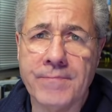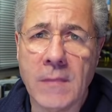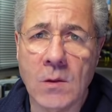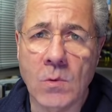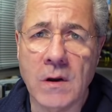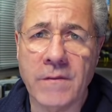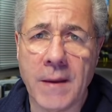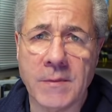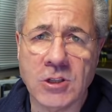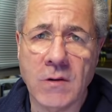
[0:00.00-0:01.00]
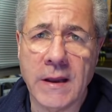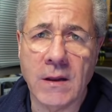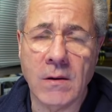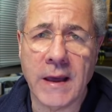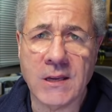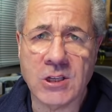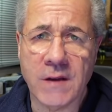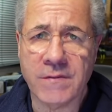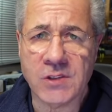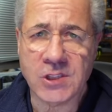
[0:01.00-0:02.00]
the world of amateur radio on
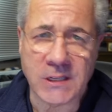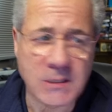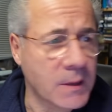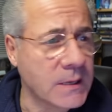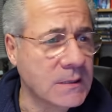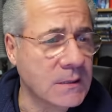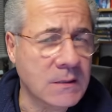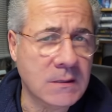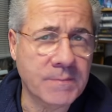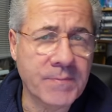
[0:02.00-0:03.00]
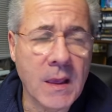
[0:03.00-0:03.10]
HF and 6 meters.